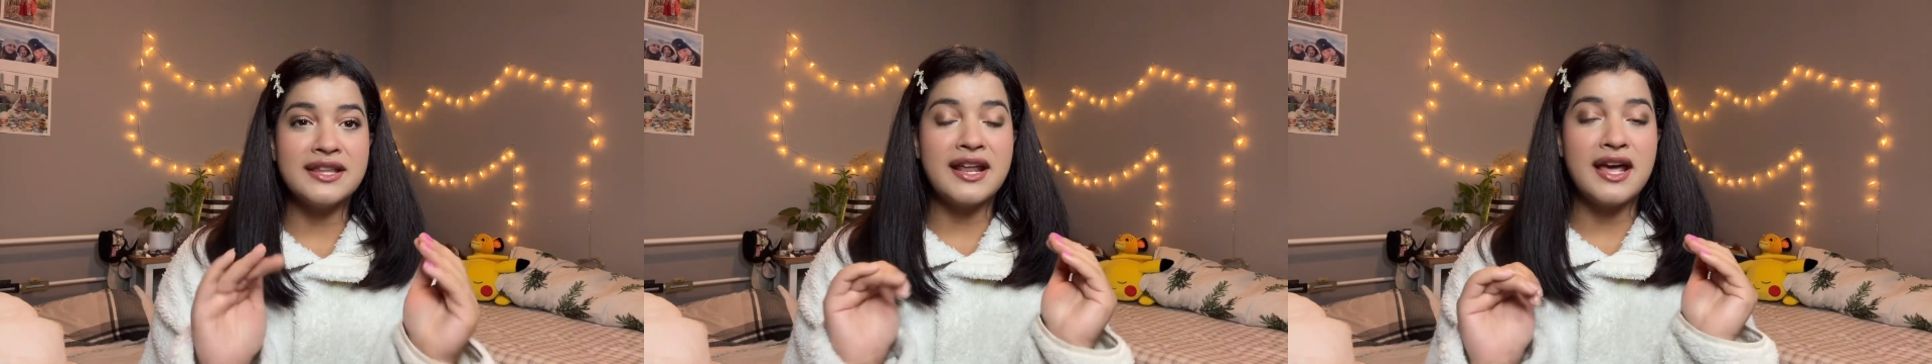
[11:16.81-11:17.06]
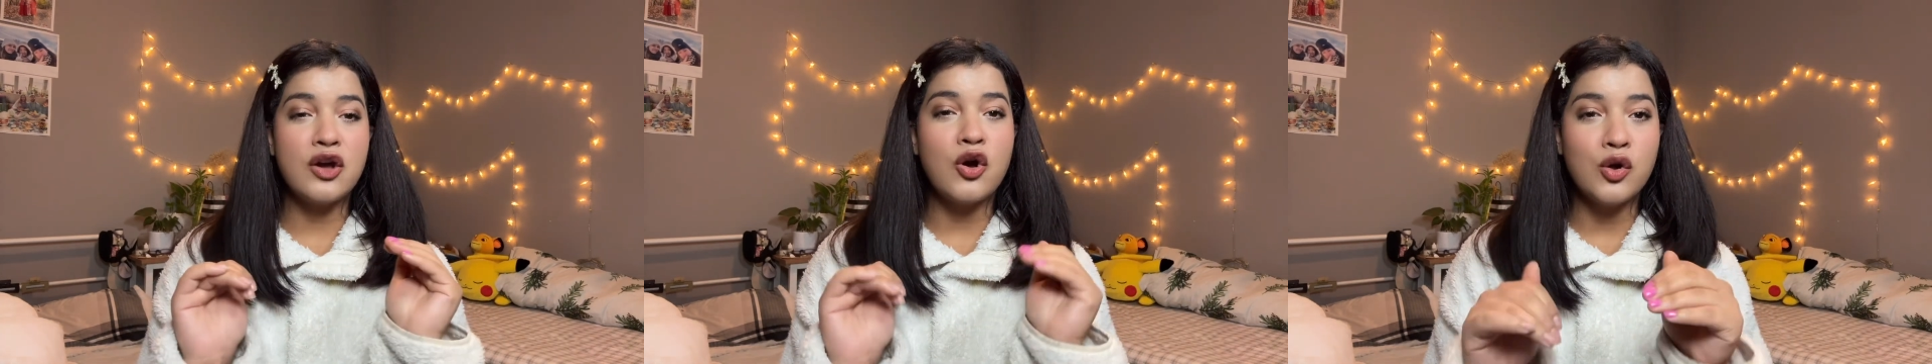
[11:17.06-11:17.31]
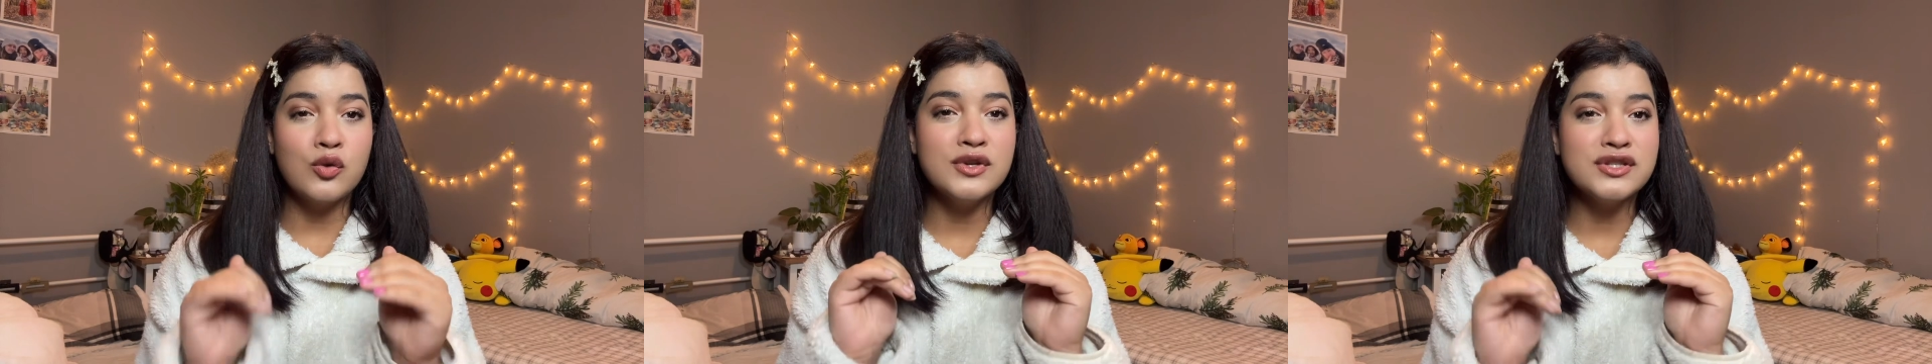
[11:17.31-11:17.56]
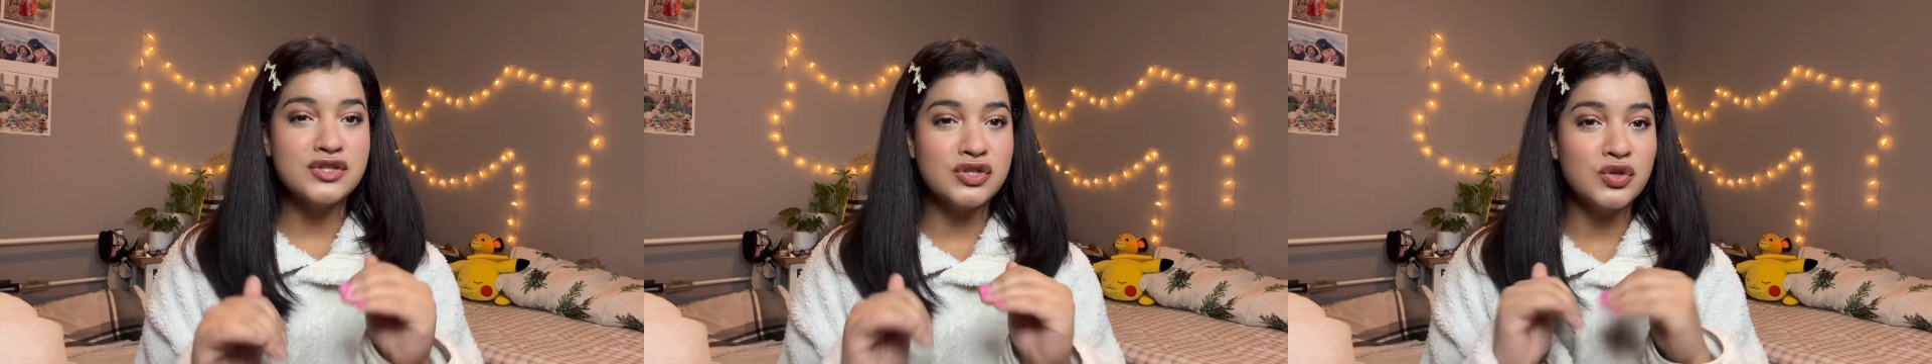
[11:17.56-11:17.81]
that I
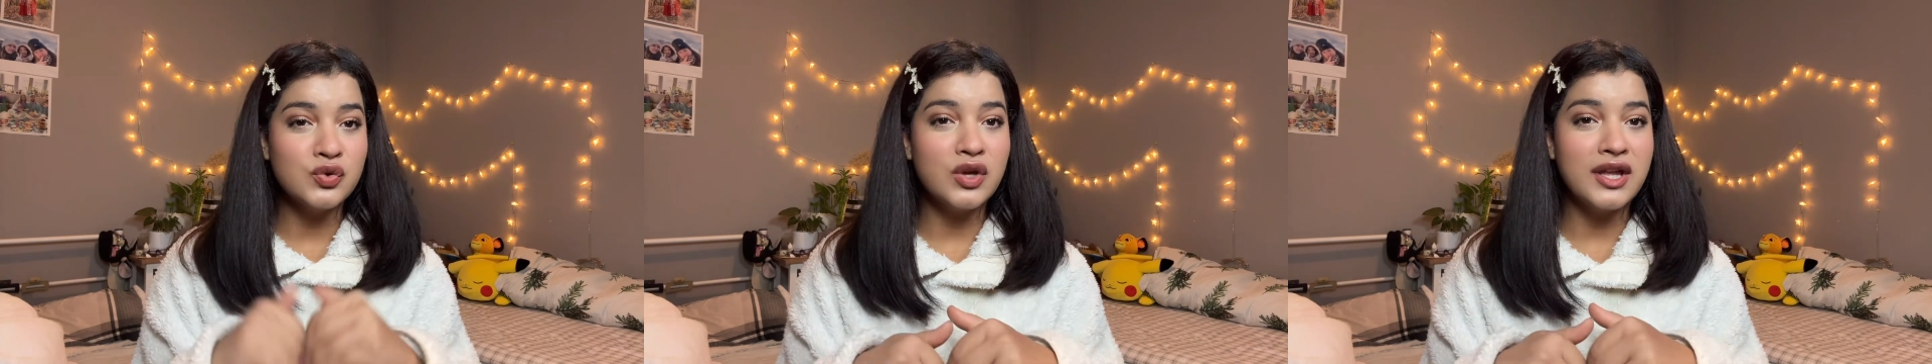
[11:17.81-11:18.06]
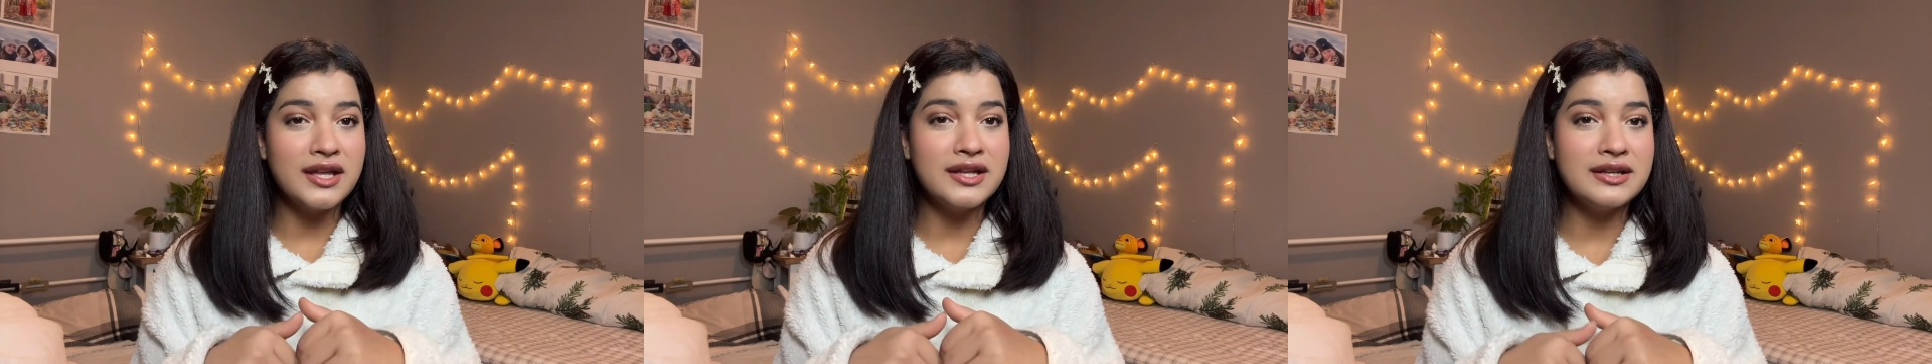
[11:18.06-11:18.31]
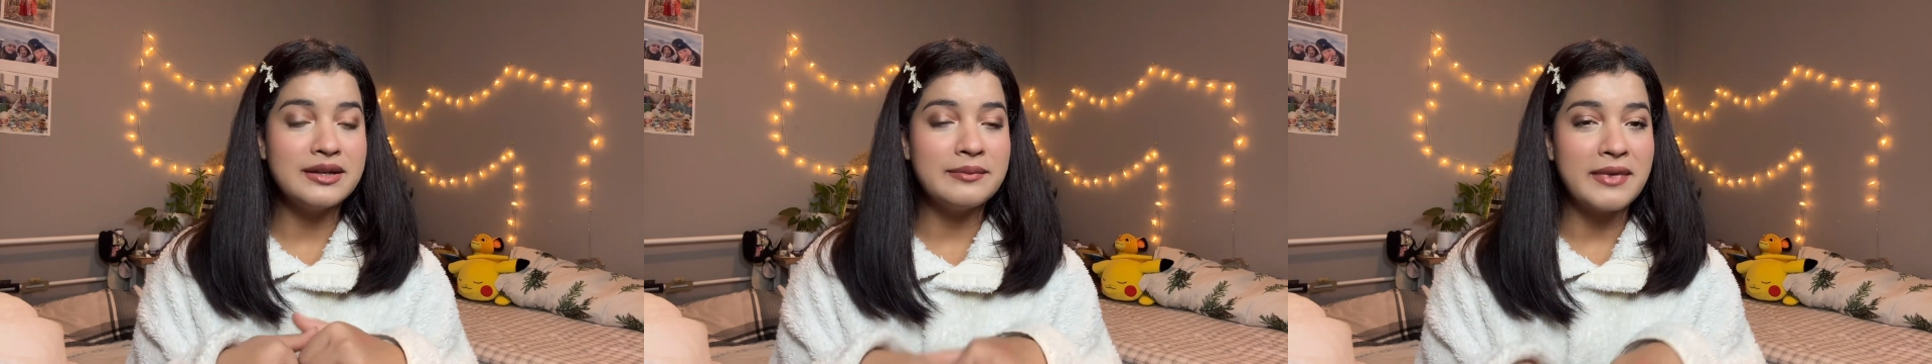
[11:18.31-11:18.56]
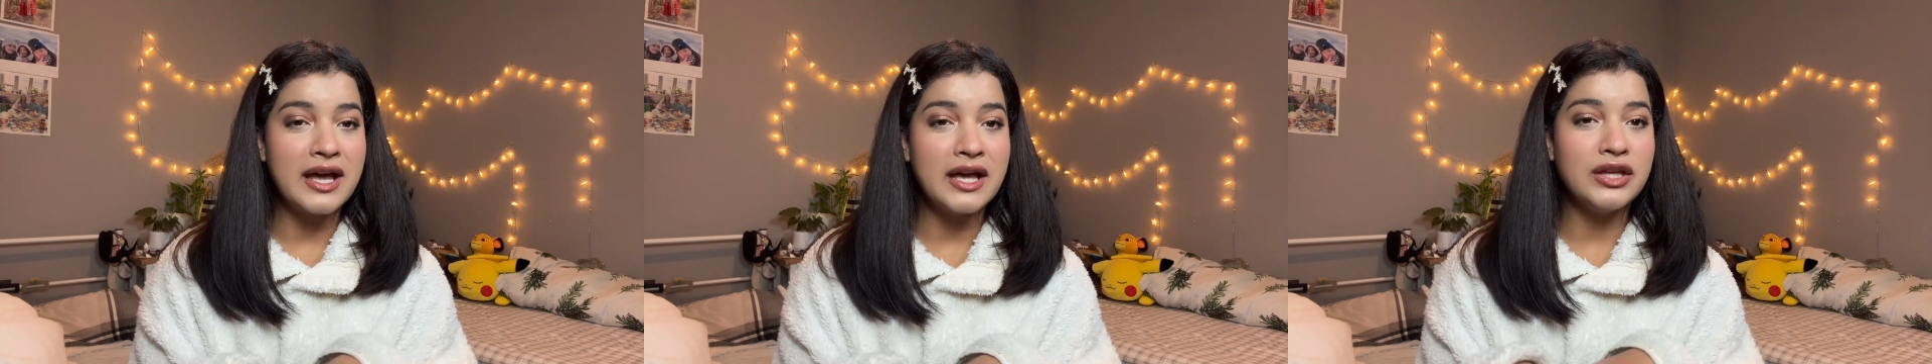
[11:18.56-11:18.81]
always do in
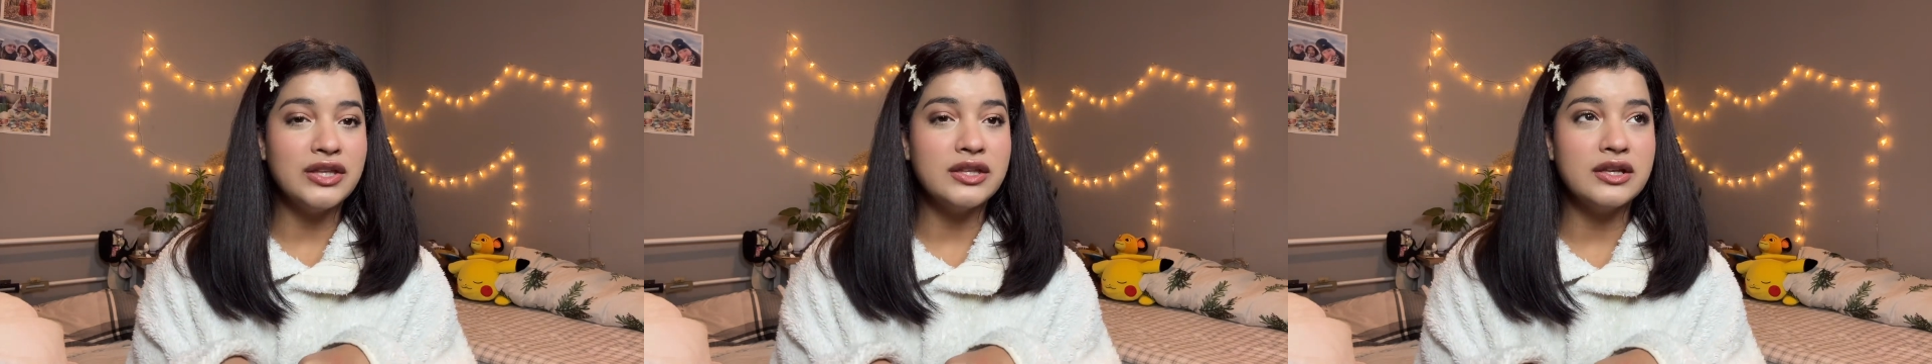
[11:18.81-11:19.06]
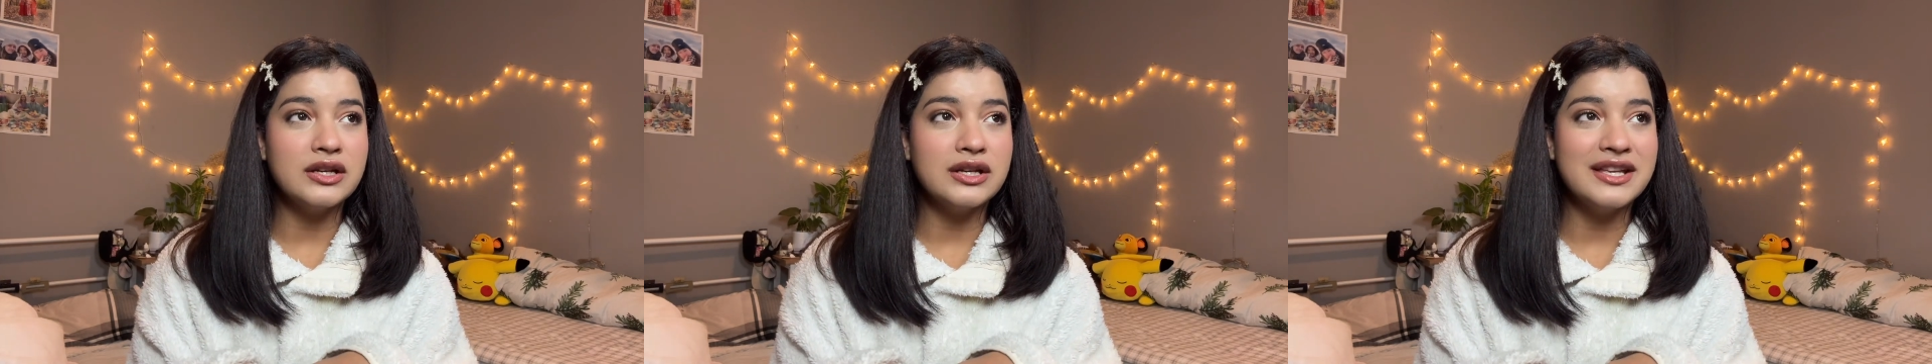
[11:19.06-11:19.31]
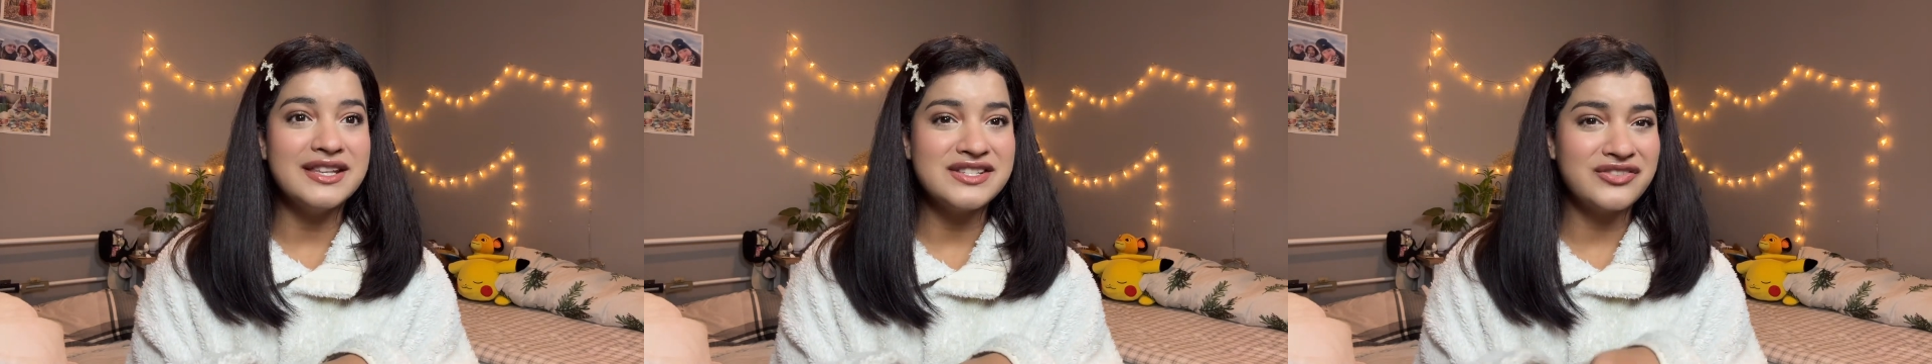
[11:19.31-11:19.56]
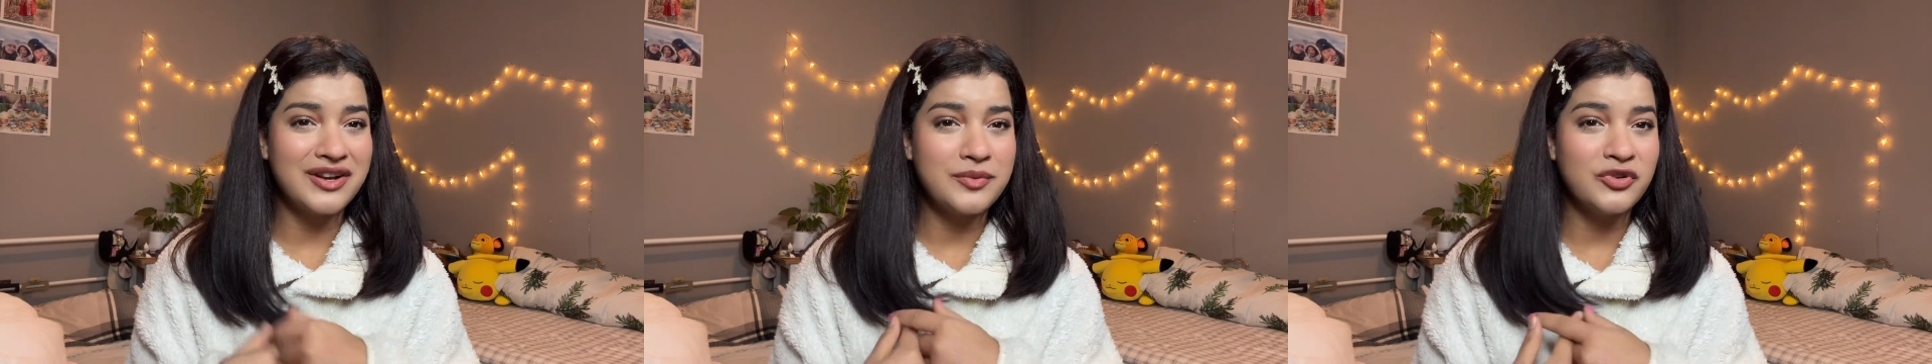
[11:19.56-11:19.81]
my
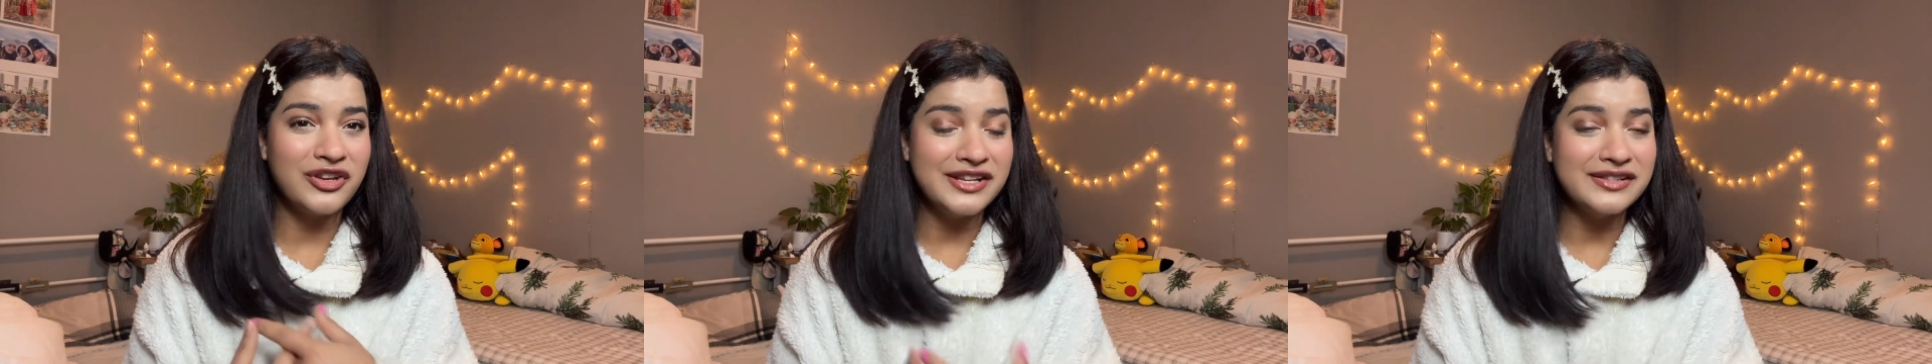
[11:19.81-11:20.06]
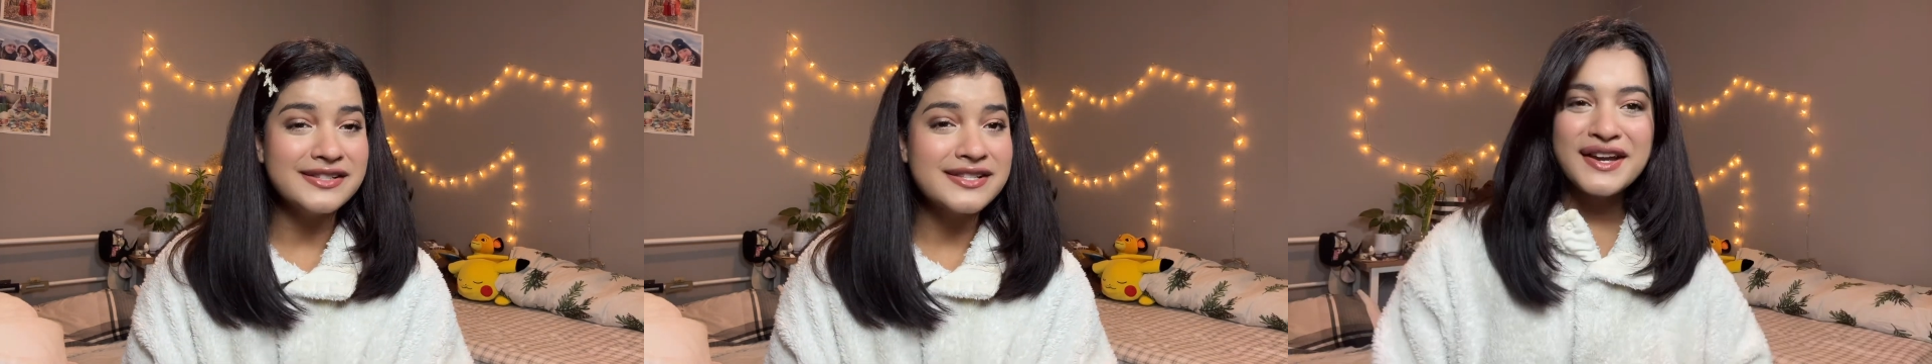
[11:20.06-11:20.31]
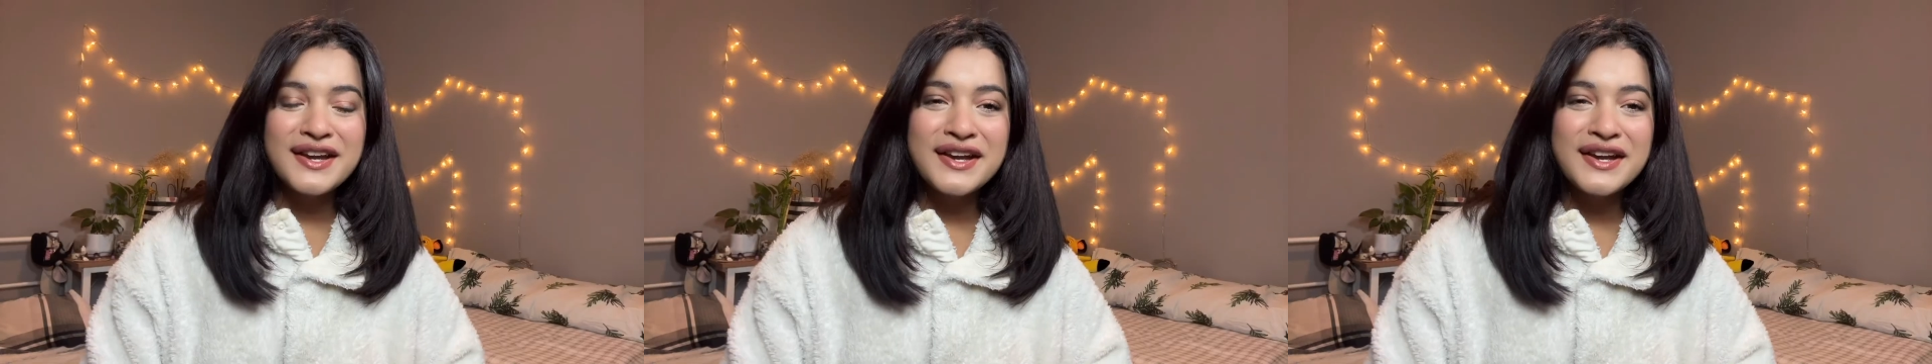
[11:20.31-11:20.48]
Instagram reels.